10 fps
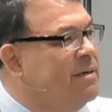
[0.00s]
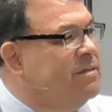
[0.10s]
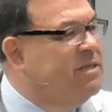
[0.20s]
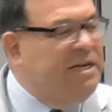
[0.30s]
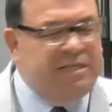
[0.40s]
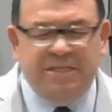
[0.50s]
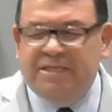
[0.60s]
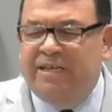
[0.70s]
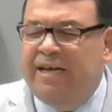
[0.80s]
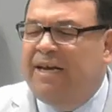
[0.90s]
Jesus
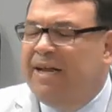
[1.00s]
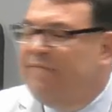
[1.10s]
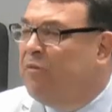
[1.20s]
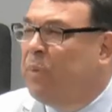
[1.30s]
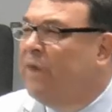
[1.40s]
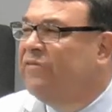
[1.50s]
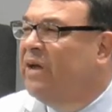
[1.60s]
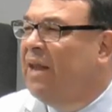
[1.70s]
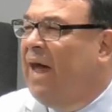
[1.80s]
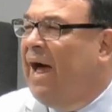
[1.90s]
did live a
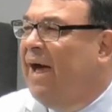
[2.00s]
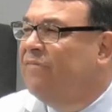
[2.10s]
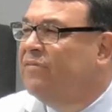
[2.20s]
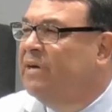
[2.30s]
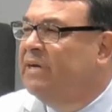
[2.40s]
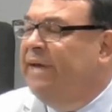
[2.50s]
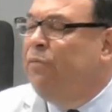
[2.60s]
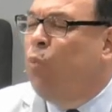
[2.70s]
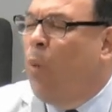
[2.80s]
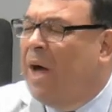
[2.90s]
perfect life. He
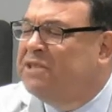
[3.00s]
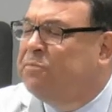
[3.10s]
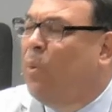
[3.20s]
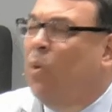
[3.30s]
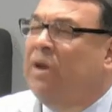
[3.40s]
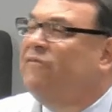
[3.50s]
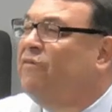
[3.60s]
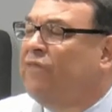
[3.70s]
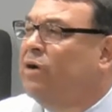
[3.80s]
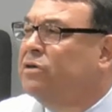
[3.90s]
was born of a
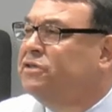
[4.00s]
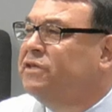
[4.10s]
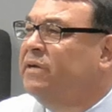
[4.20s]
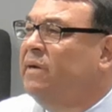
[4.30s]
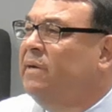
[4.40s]
virgin.